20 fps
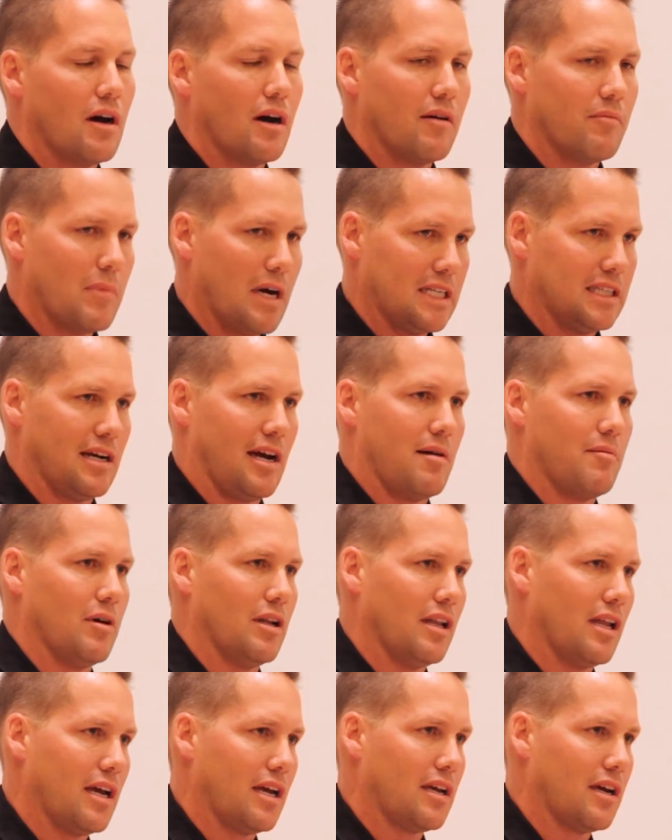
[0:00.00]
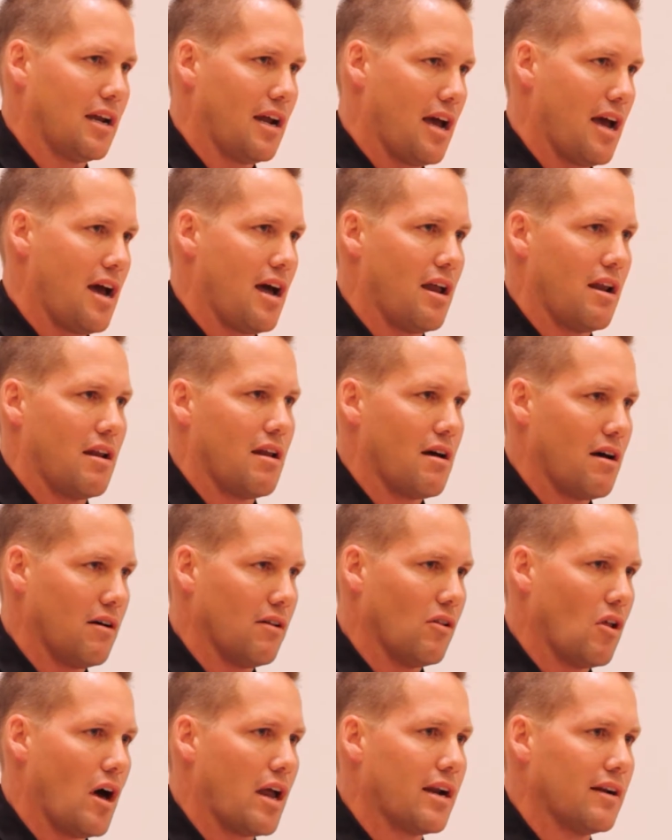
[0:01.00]
Uh, my time at Lincoln, I had
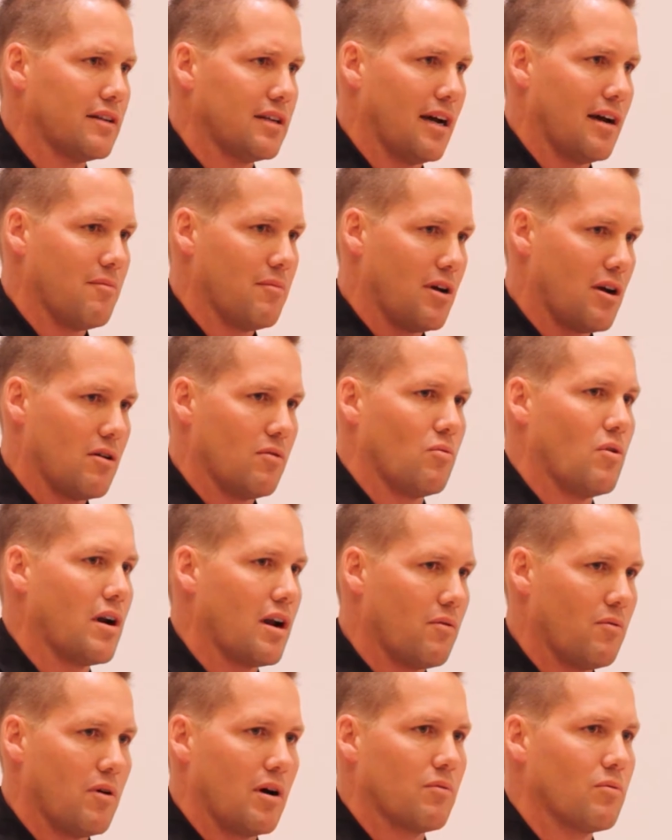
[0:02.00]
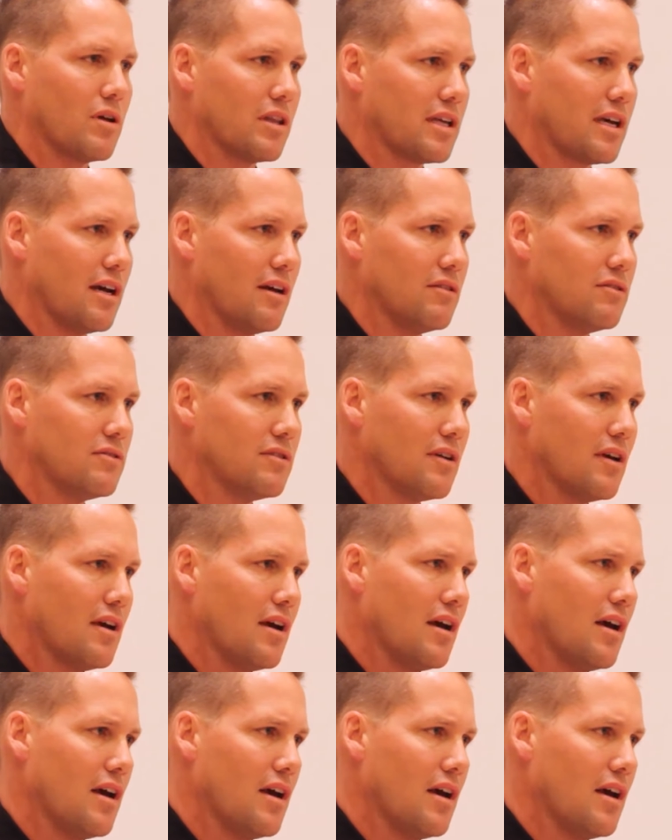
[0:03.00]
a lot of time there one -on -one with kids.